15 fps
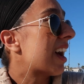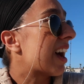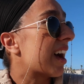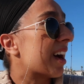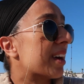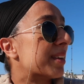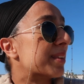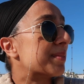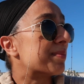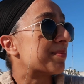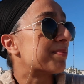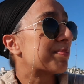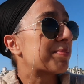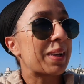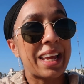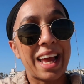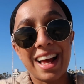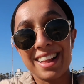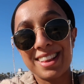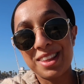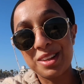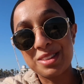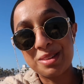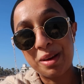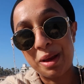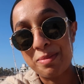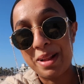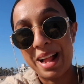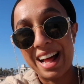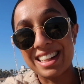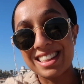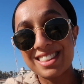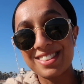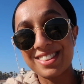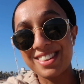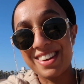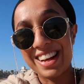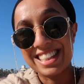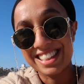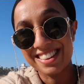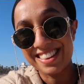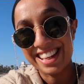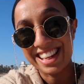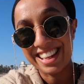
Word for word: um, but yeah, those are my plans for the rest of the